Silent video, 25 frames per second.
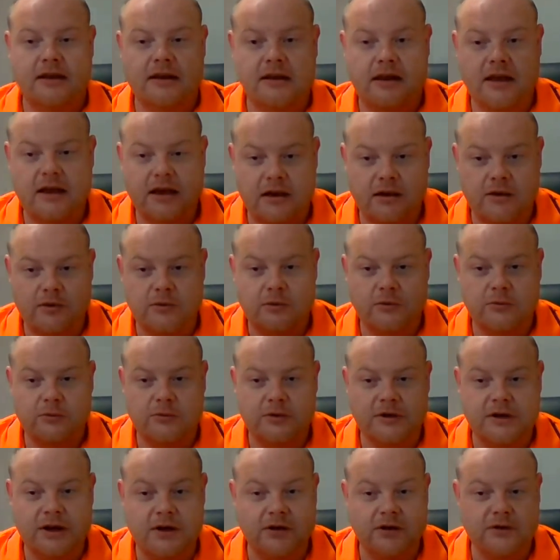Now,
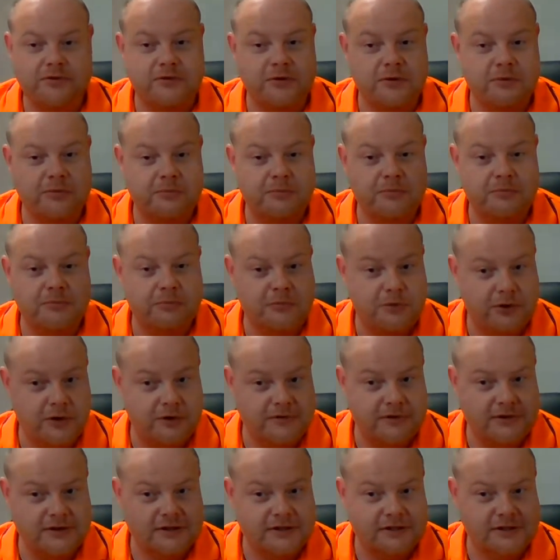we know from
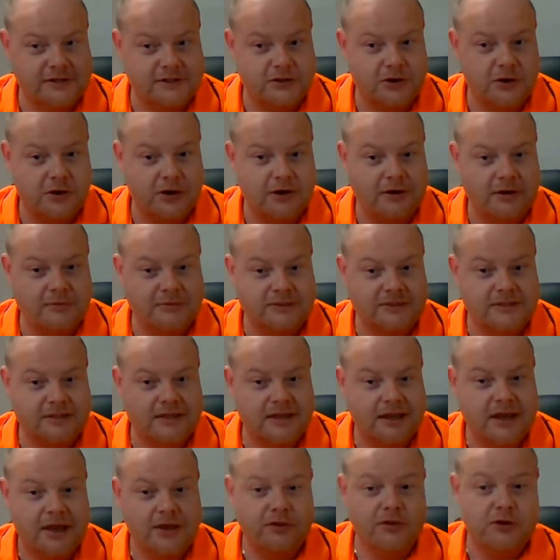previous times,
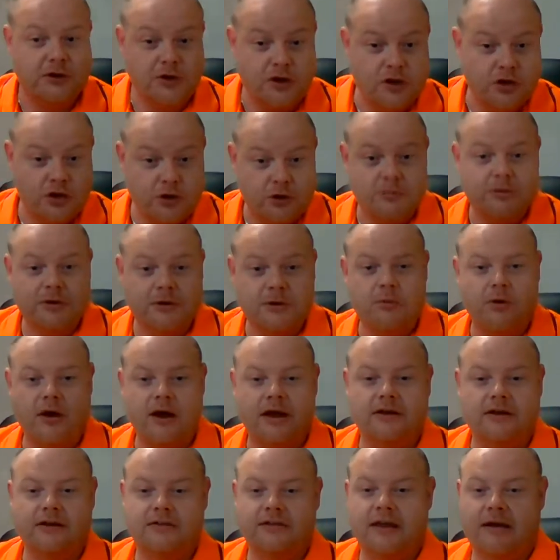the cubic
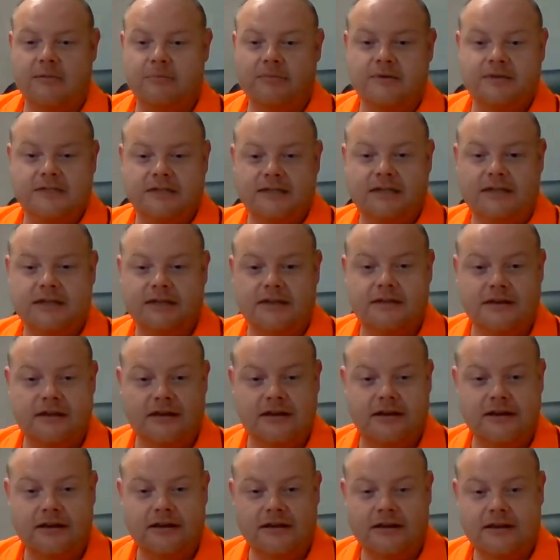weight on that
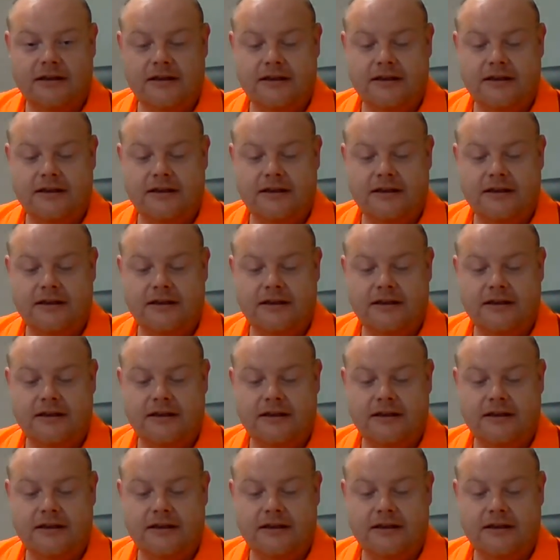particular